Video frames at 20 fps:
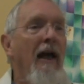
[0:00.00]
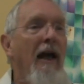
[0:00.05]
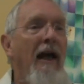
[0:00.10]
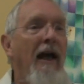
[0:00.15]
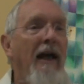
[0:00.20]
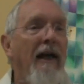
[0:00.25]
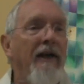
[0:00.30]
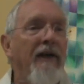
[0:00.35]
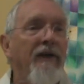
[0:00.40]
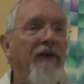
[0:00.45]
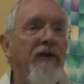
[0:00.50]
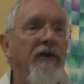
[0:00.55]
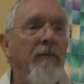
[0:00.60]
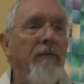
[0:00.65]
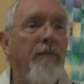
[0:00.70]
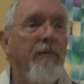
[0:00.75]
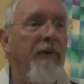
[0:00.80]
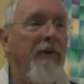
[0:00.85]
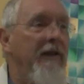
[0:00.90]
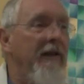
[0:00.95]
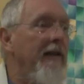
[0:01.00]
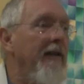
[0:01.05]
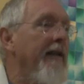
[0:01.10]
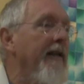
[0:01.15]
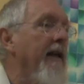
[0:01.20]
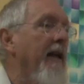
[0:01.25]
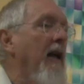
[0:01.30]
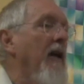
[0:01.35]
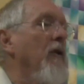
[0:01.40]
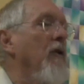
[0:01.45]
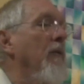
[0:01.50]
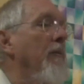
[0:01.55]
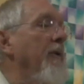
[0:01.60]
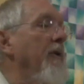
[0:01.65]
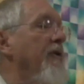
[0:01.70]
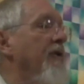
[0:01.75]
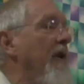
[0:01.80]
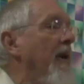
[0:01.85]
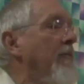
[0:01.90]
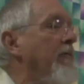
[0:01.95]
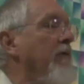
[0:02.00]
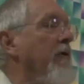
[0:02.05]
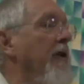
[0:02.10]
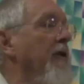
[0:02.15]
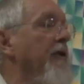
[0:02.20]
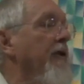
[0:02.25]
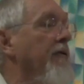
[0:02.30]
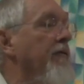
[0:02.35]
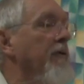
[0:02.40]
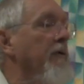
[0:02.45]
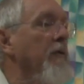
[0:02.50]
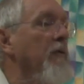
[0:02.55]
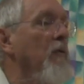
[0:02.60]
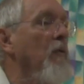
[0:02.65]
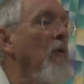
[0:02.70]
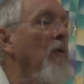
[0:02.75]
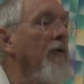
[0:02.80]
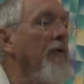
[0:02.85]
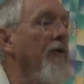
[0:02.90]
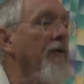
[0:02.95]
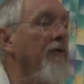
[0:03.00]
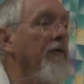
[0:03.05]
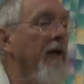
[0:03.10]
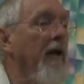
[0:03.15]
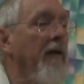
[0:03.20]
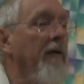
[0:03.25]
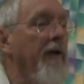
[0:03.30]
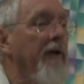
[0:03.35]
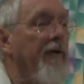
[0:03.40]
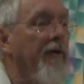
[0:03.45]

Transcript: and it completely cannot be separated from the waters around it.